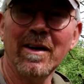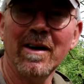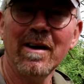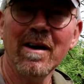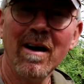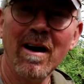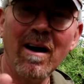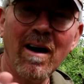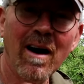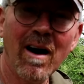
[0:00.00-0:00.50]
to
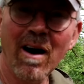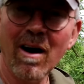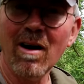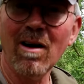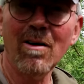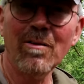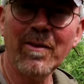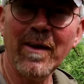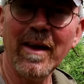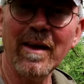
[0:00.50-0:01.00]

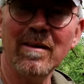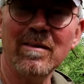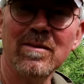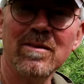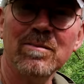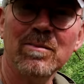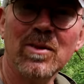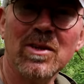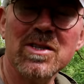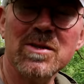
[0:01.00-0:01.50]
halve it
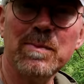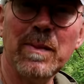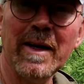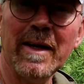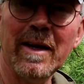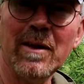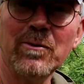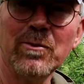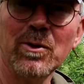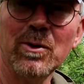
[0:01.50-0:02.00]
by
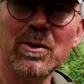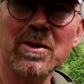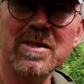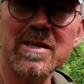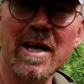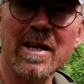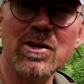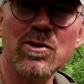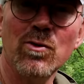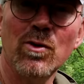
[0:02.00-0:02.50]
splitting it through the
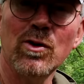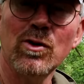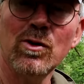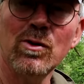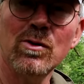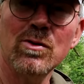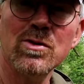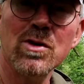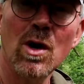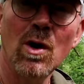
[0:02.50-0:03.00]
centre and
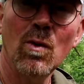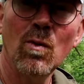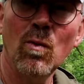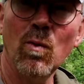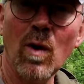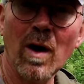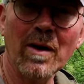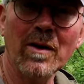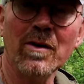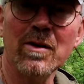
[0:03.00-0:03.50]
use
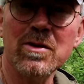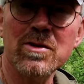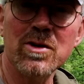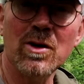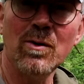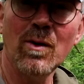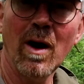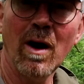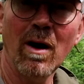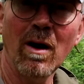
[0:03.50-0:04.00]
one of the
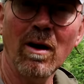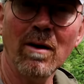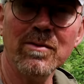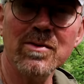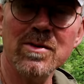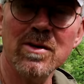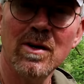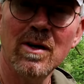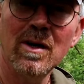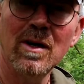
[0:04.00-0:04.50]
two
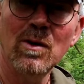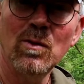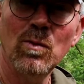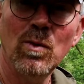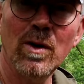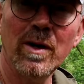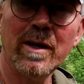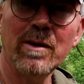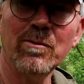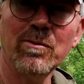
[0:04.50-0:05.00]
halves,
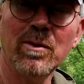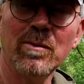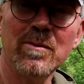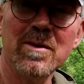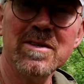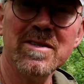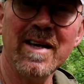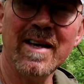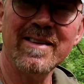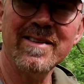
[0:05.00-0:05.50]
working from
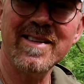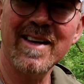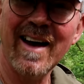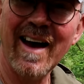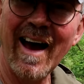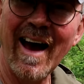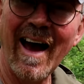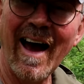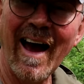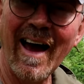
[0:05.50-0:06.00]
the centre
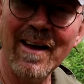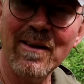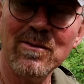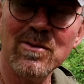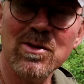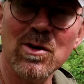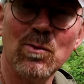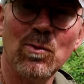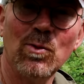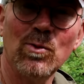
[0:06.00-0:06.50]
out
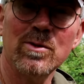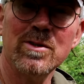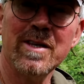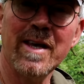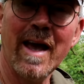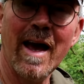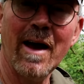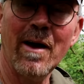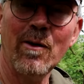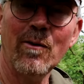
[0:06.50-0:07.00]
towards
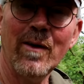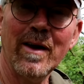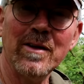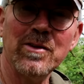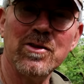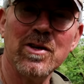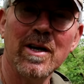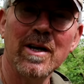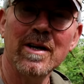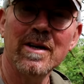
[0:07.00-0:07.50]
the outer
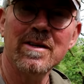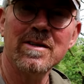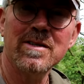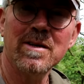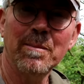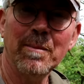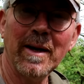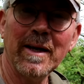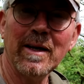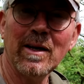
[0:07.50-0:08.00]
edge
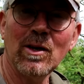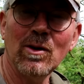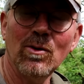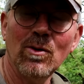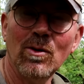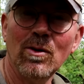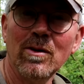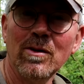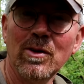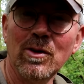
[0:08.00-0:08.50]
to make
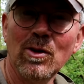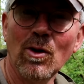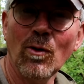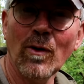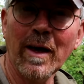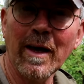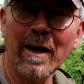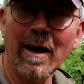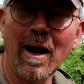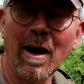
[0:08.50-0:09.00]
your
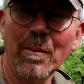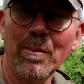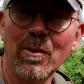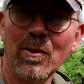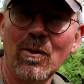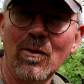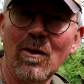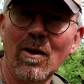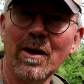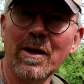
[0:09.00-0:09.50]
noggin cup,
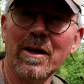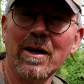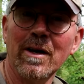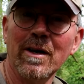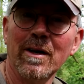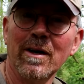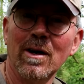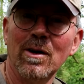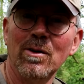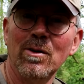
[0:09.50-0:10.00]
or are you going
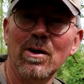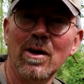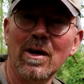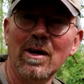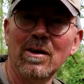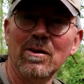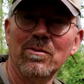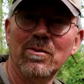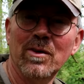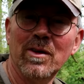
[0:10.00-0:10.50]
to go
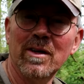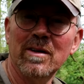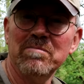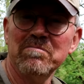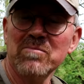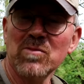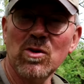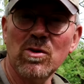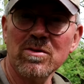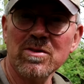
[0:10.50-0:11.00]
for the
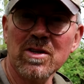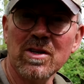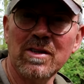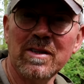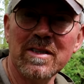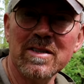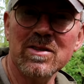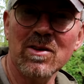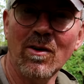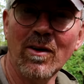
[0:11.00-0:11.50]
KUKSA
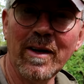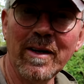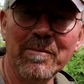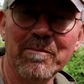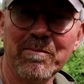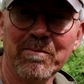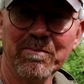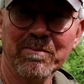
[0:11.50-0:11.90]
design